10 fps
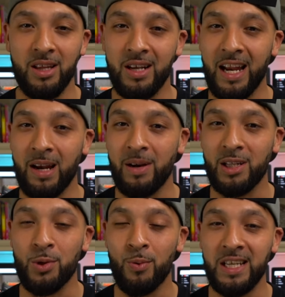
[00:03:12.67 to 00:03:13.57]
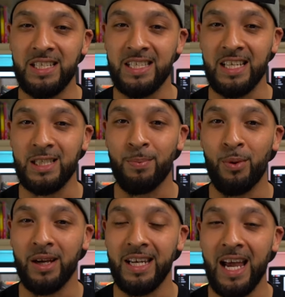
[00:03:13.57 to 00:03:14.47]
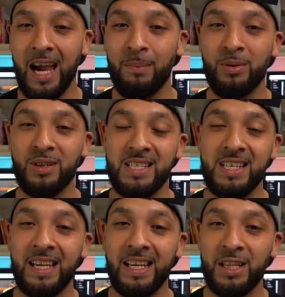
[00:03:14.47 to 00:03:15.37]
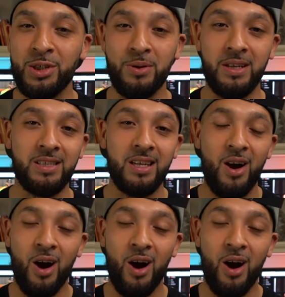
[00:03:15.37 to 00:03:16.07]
looking at about 26.9% interest